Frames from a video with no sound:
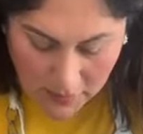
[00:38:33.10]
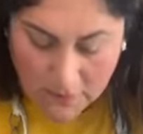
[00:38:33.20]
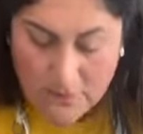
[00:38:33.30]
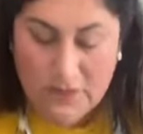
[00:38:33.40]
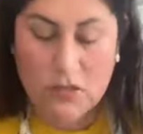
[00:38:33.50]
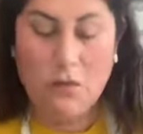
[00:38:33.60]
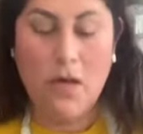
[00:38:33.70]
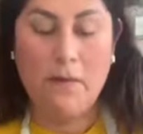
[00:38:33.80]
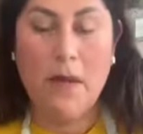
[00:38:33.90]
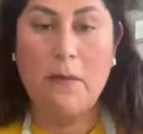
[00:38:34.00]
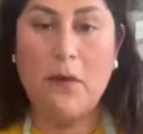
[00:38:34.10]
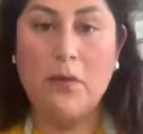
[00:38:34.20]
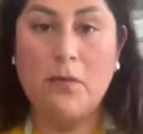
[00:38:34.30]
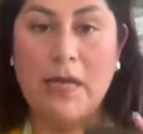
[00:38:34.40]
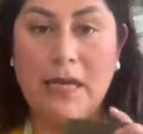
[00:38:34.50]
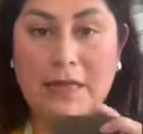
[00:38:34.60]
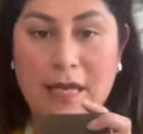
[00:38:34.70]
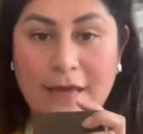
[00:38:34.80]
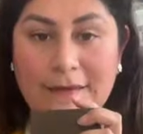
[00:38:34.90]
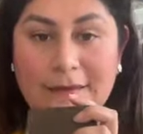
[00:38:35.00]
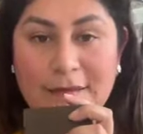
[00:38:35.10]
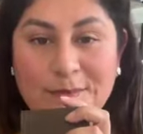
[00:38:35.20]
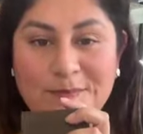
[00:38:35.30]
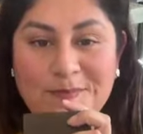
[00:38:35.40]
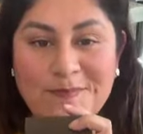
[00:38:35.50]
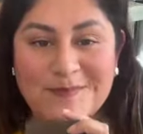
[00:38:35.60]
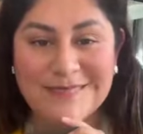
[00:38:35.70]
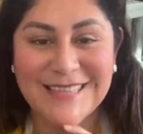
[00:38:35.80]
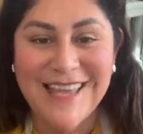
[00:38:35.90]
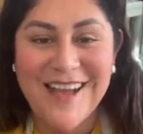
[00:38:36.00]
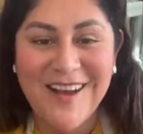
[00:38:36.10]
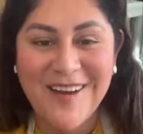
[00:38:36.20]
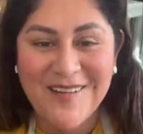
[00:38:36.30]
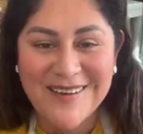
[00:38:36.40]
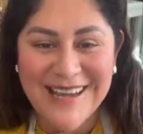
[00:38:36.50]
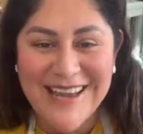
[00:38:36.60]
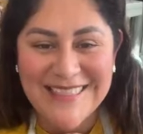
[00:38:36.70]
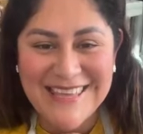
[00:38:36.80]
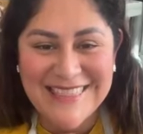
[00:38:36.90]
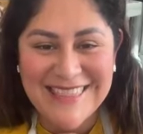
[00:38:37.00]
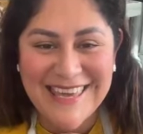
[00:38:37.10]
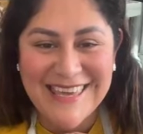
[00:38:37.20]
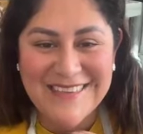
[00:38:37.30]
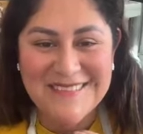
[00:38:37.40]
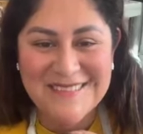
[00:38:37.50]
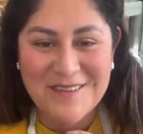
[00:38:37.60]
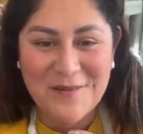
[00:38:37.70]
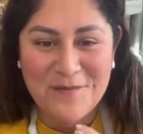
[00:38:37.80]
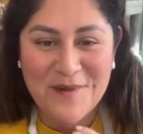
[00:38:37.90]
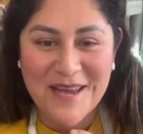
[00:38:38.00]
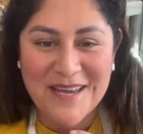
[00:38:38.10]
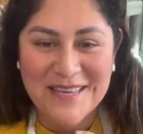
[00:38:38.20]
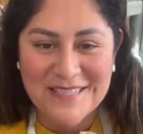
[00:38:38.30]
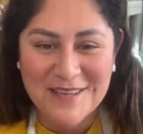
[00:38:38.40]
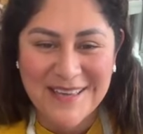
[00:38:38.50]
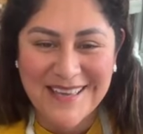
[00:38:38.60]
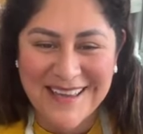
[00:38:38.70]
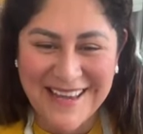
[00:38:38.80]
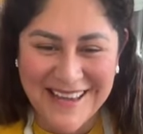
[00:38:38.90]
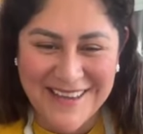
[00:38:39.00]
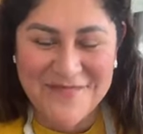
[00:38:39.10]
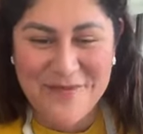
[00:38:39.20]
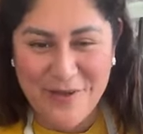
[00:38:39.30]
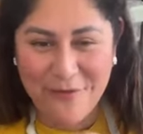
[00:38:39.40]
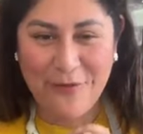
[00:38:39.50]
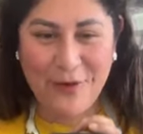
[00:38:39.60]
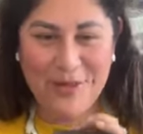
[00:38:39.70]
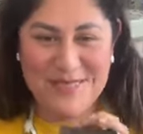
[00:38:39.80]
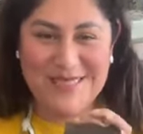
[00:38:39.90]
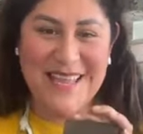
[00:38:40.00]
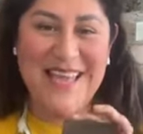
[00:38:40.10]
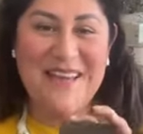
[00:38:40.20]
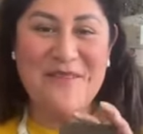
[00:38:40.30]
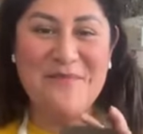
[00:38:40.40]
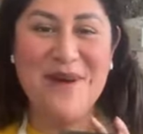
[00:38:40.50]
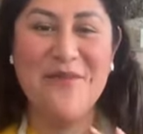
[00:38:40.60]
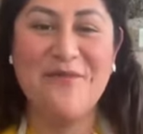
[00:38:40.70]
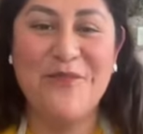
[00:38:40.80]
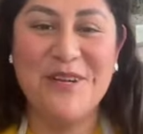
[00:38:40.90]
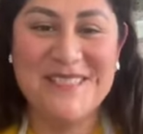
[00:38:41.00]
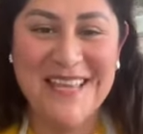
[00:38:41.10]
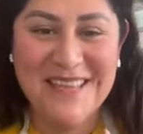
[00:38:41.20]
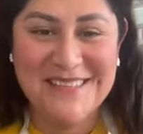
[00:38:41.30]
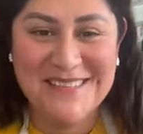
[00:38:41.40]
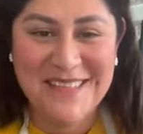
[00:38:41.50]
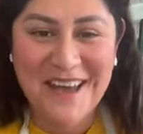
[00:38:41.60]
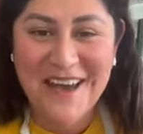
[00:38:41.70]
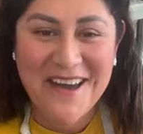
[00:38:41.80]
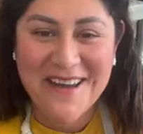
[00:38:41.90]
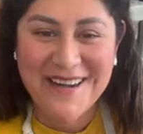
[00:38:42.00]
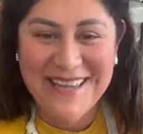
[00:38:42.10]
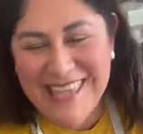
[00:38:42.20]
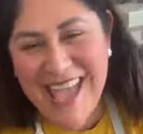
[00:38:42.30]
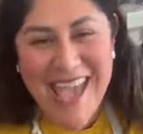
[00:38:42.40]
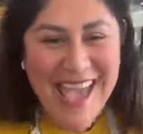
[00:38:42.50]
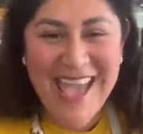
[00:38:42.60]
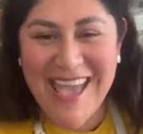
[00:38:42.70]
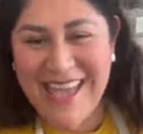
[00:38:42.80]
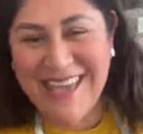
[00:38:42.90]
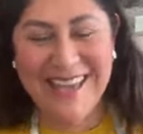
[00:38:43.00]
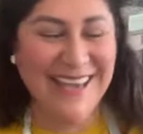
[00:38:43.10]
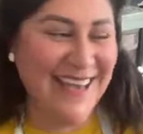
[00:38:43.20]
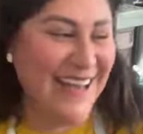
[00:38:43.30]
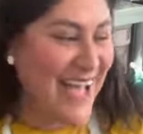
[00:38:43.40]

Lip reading: Okay, so my paper will be like that. Oh, Kathy, thank you so much. my first star, yay!